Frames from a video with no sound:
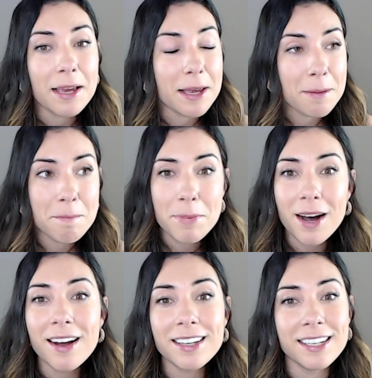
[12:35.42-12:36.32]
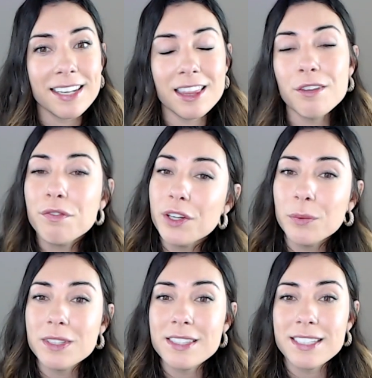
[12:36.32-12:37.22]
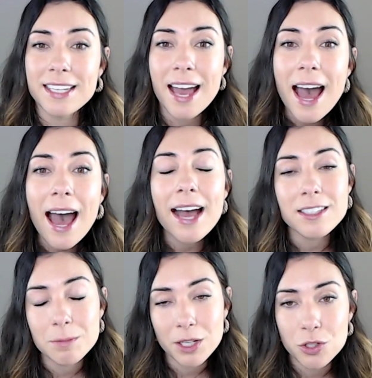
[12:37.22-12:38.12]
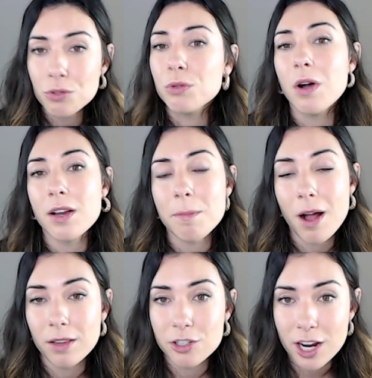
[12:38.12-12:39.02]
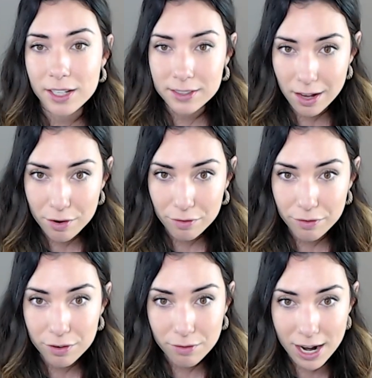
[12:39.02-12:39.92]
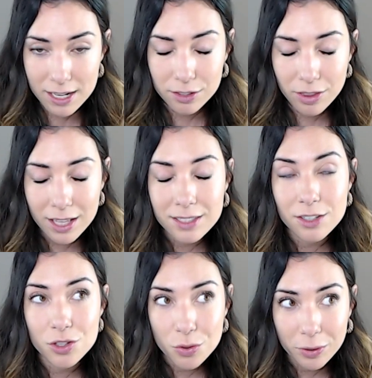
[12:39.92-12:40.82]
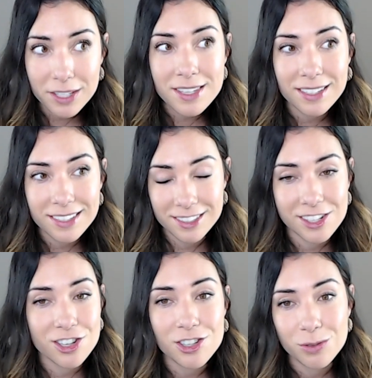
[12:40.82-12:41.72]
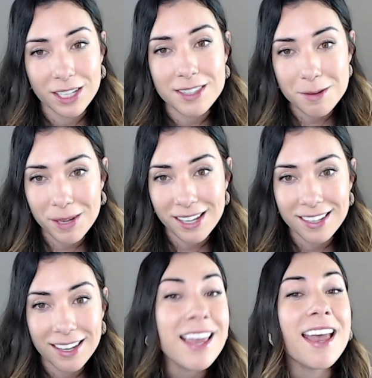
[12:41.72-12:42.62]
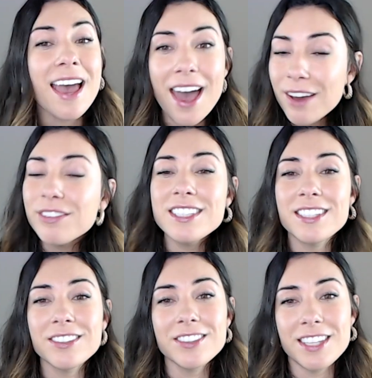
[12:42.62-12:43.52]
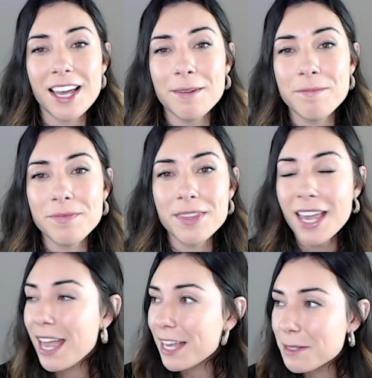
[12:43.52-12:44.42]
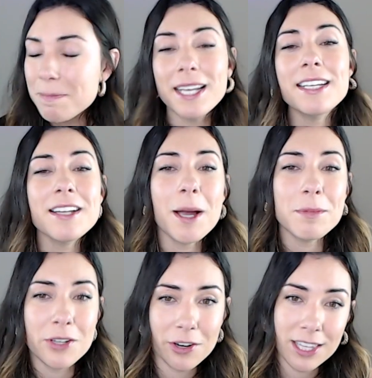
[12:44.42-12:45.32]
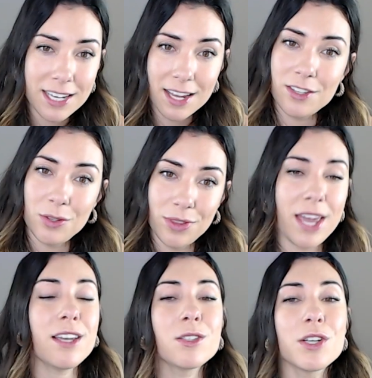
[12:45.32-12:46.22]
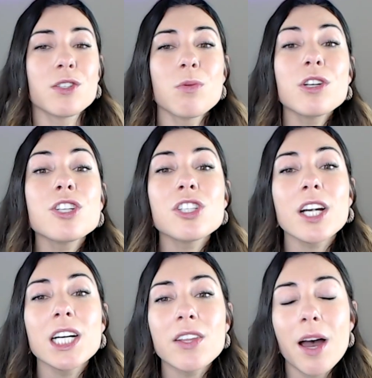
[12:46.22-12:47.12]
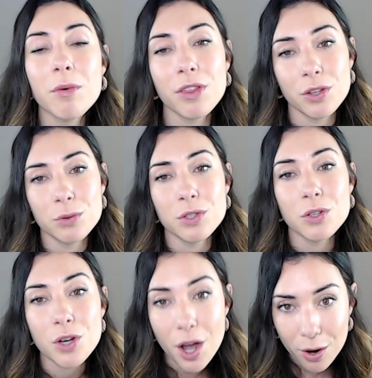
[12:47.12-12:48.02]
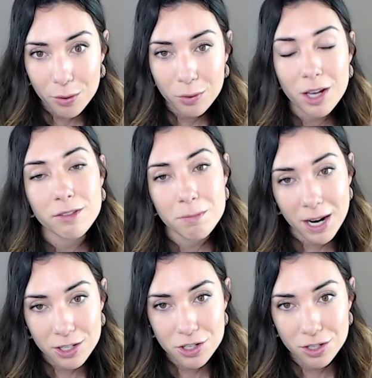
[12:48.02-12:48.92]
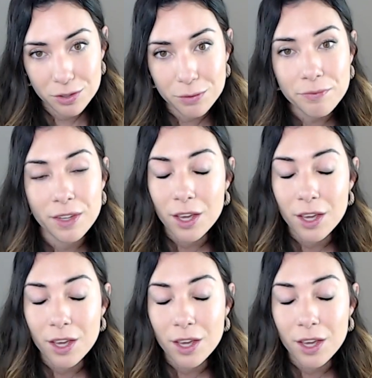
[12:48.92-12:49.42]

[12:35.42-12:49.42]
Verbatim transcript: embodied in the frequency as my true unapologetic self, right? So that's a choice and a decision you get to make every single day, as many times during the day as you'd like. So I just want to share that with you to know and remind you,